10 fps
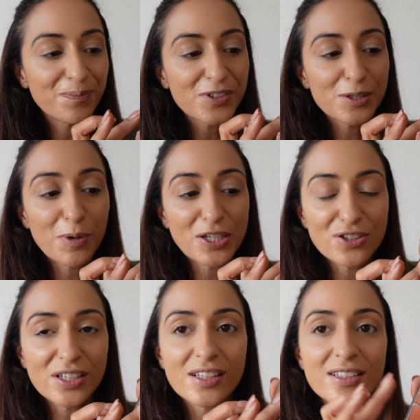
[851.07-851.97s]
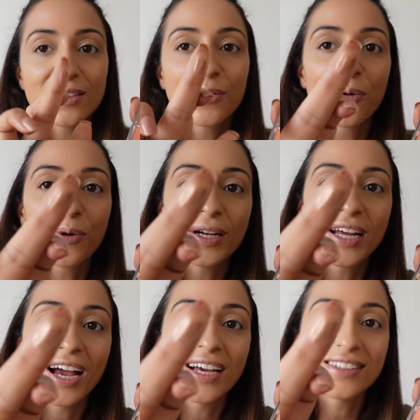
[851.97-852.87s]
especially this gold,
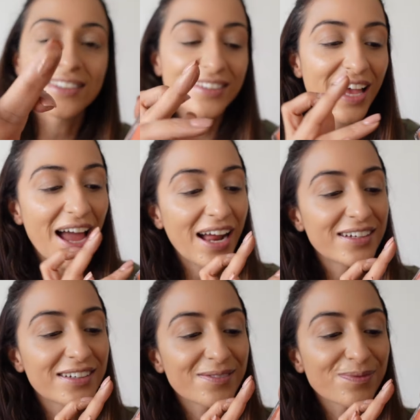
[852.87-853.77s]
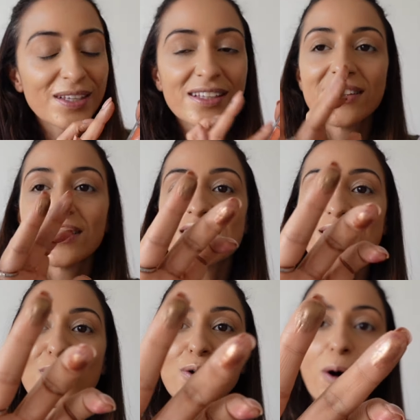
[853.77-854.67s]
guys, and
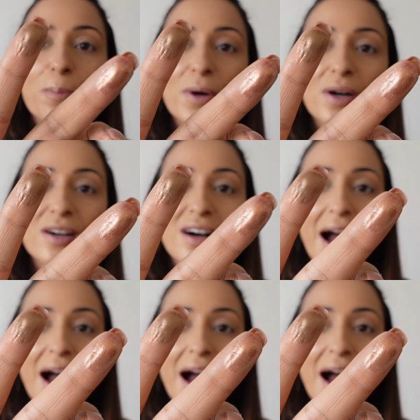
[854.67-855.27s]
this copper.